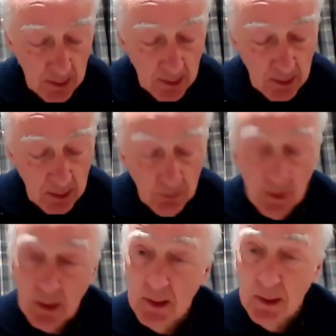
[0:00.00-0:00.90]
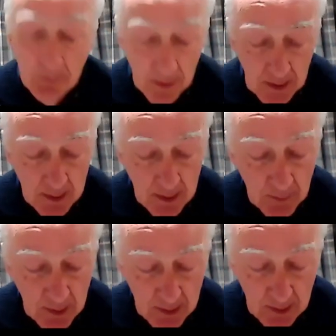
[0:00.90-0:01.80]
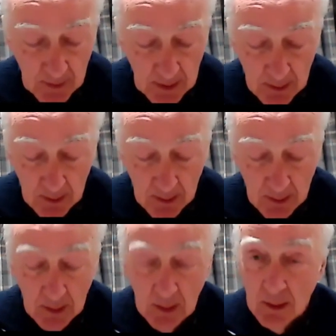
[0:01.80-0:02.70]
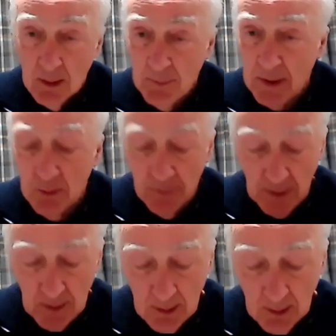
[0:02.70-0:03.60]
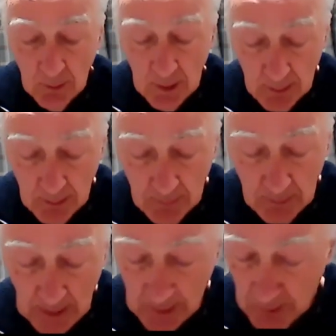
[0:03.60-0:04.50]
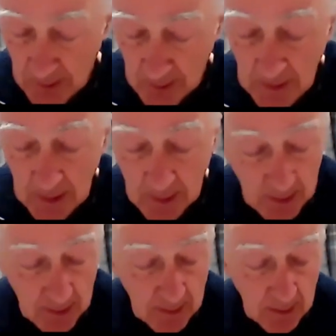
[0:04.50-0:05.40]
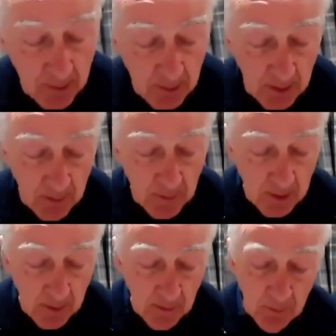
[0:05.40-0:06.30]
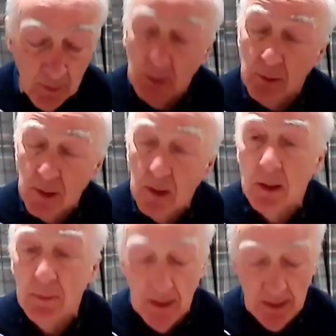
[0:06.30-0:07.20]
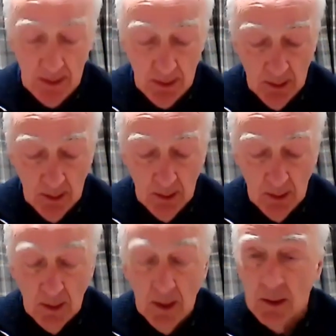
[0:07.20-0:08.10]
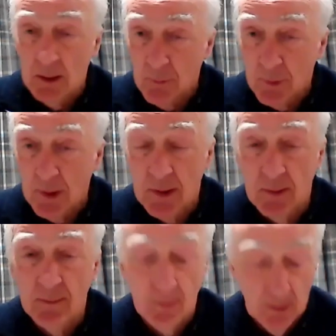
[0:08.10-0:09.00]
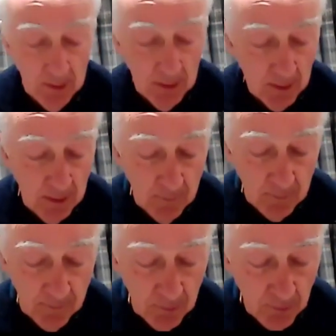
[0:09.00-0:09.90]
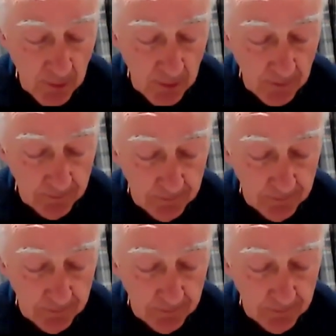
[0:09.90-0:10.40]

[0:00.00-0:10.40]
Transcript: so there were clearly many demons in the man. It may not mean that there were actually as many as six thousand demons in the man, but there were certainly many, and an impressive evil force.